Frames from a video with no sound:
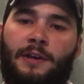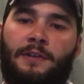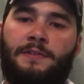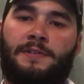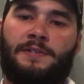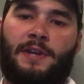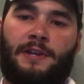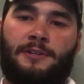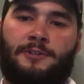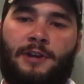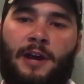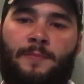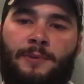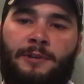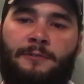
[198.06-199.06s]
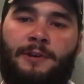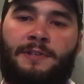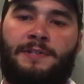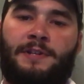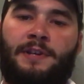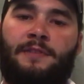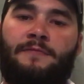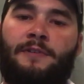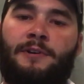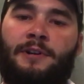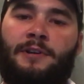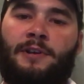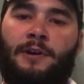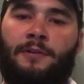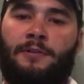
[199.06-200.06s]
In the sand trap, it creates an
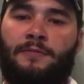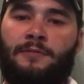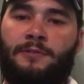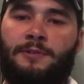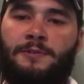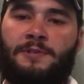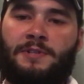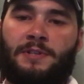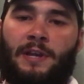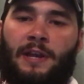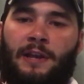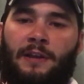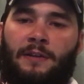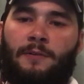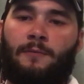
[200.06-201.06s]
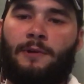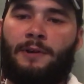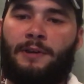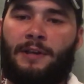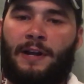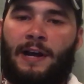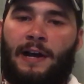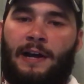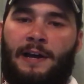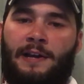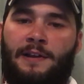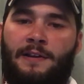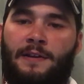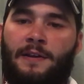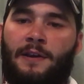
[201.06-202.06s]
inverted cone of loose sand where it can
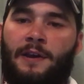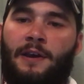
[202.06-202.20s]
hide